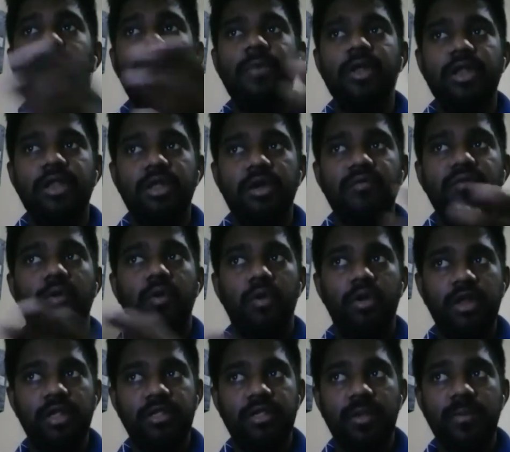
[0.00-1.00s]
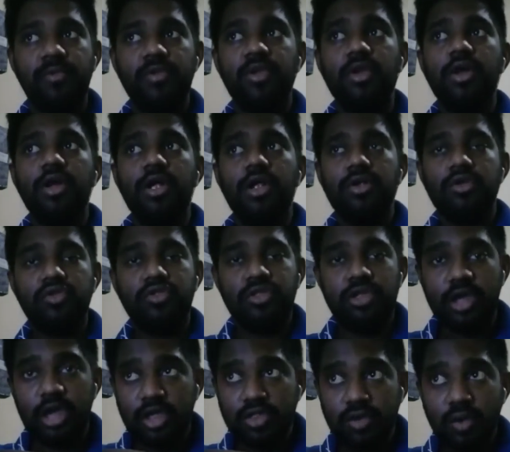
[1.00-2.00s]
Ability of organisms to
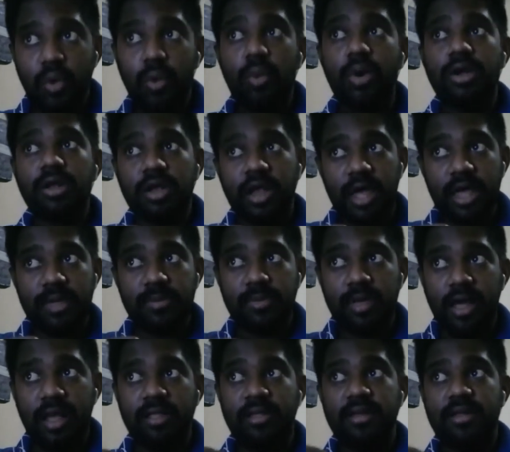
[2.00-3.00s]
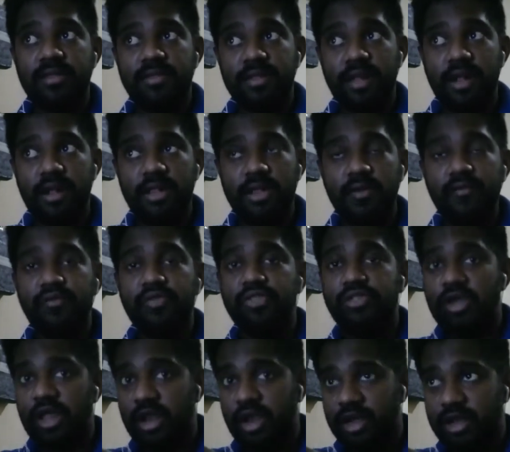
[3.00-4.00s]
change over time as a result of
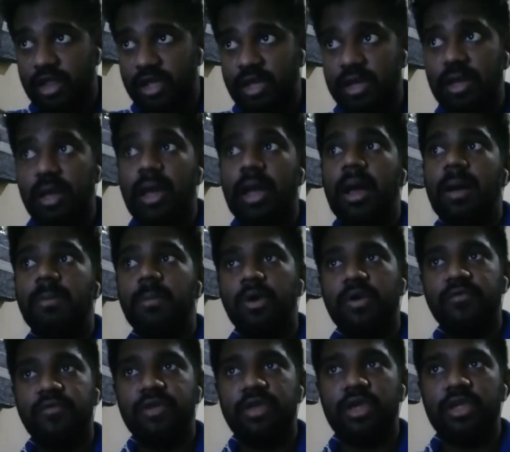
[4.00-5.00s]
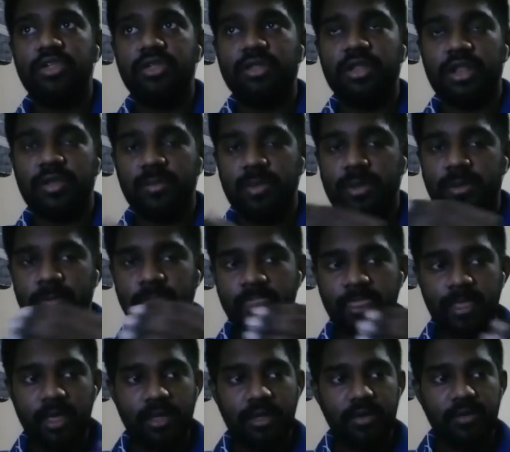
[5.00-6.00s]
genetic modification. That means
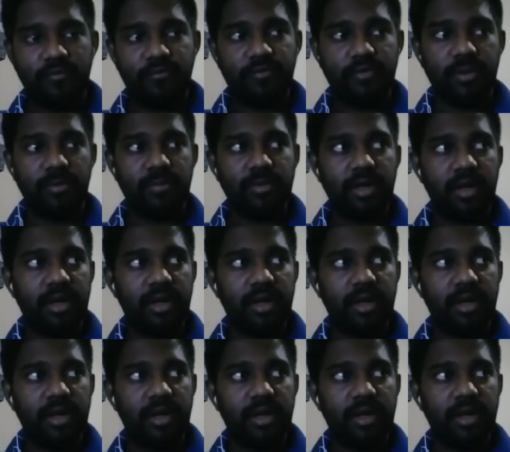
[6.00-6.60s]
from